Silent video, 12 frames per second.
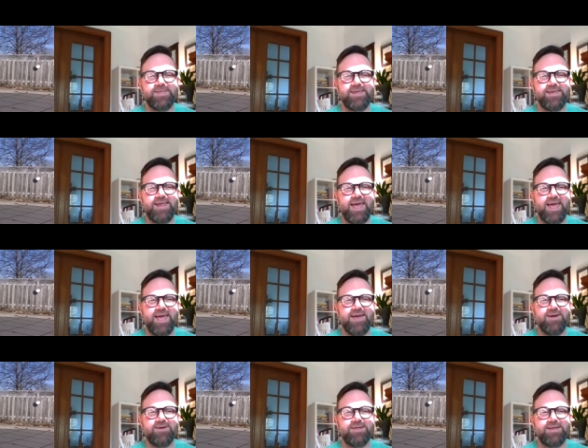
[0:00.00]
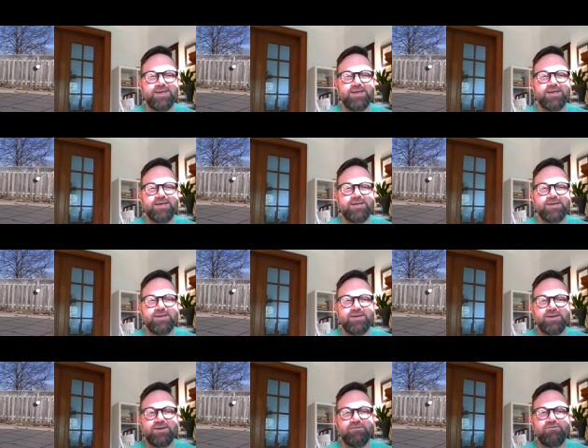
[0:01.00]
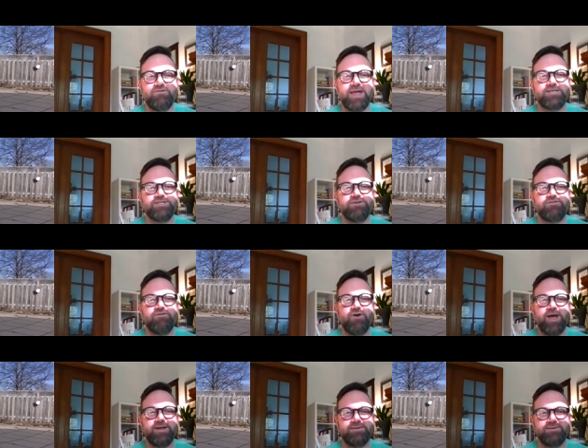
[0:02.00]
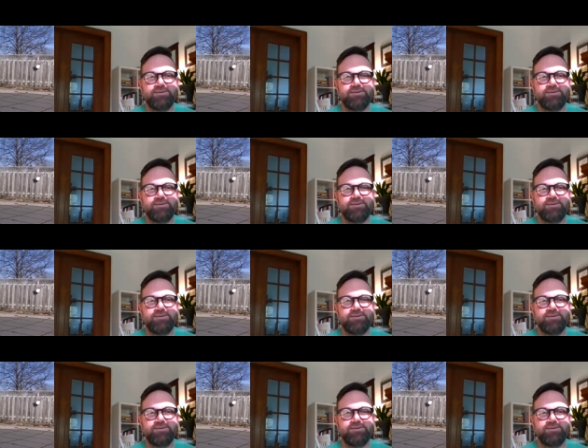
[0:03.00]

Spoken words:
Inhale, flex the foot.